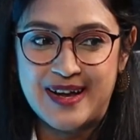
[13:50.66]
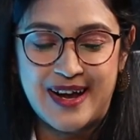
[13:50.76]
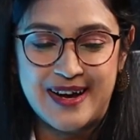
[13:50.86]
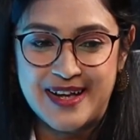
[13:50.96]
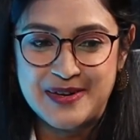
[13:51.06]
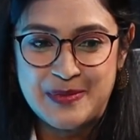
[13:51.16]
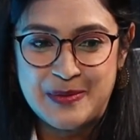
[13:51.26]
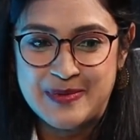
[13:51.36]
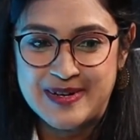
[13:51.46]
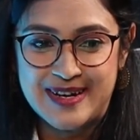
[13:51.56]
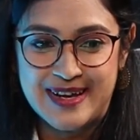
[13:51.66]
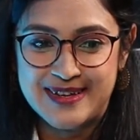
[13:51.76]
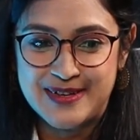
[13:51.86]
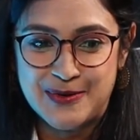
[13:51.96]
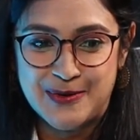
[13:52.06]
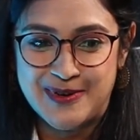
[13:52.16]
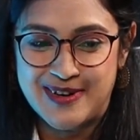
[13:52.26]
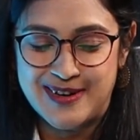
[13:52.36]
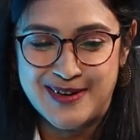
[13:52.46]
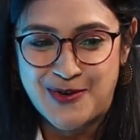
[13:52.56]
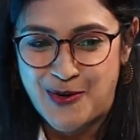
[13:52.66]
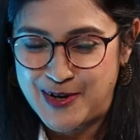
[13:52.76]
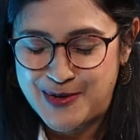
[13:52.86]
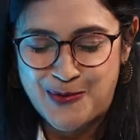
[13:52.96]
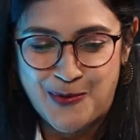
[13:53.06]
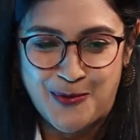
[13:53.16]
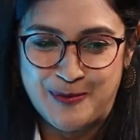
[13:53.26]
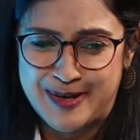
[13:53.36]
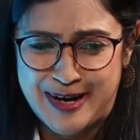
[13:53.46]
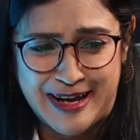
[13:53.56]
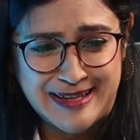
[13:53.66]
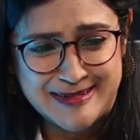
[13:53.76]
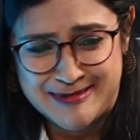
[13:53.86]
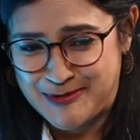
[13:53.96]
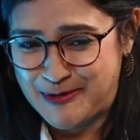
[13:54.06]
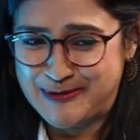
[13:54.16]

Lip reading: I remember, like, you know, calling home, crying, this is not